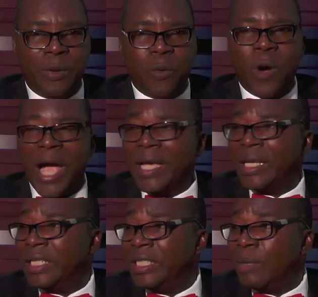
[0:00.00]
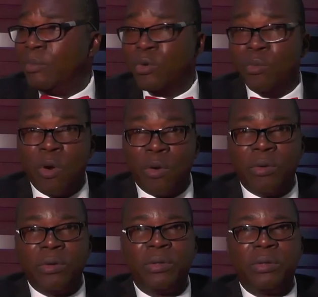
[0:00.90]
were in Ijebu,
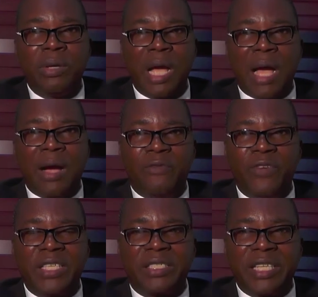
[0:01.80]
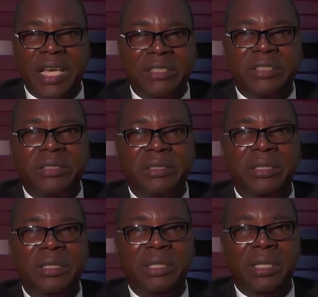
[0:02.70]
our first church,
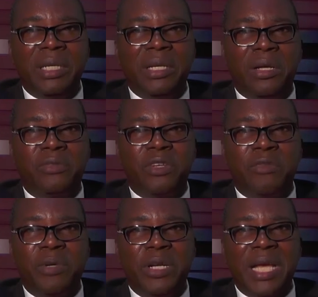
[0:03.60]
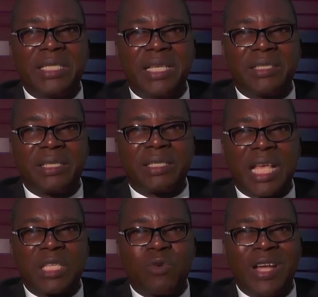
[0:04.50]
a lot of brothers and
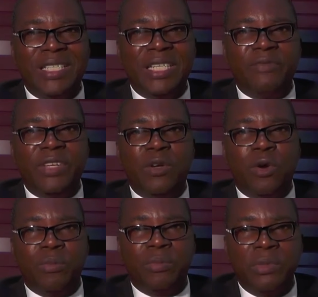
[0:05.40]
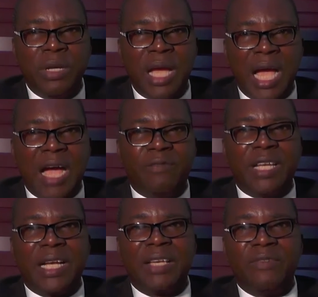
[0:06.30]
sisters were driven home
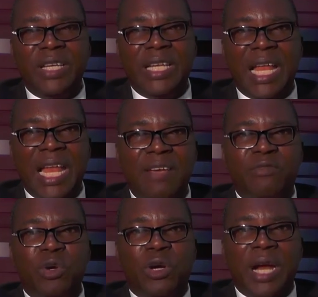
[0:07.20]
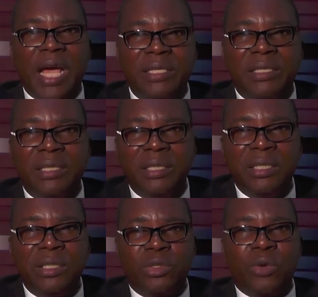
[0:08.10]
after giving their life to Christ.
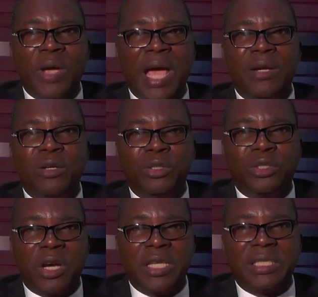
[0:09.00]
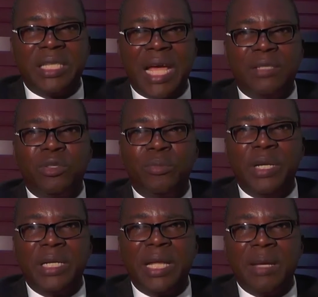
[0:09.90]
So we had no choice than to
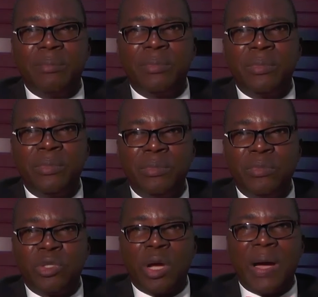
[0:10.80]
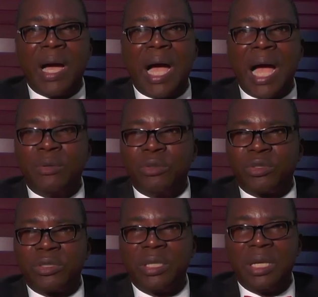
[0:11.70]
bring them to our
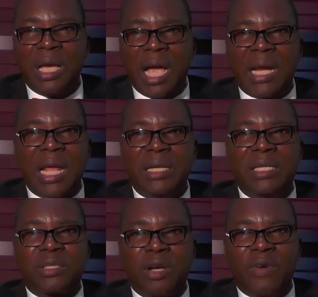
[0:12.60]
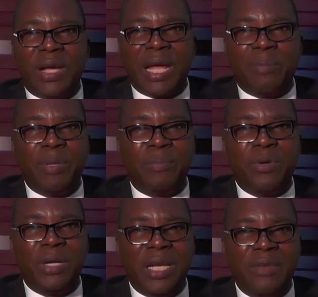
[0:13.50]
house. And I discovered that people
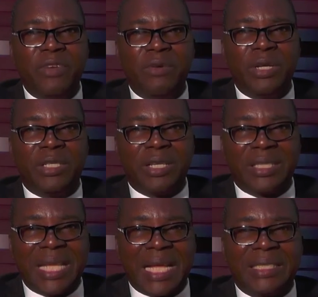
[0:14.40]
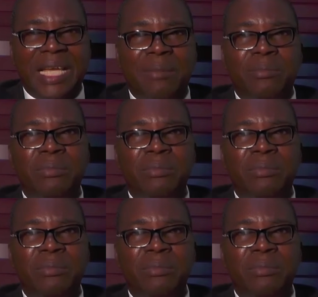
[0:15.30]
living with us that time